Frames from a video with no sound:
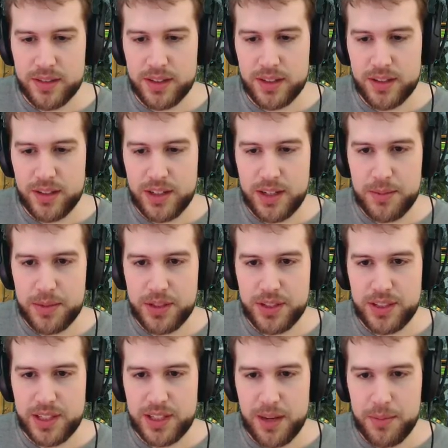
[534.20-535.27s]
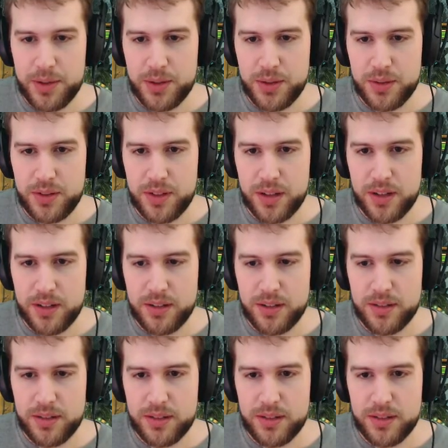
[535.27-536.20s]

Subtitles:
Like, look how much damage we've done.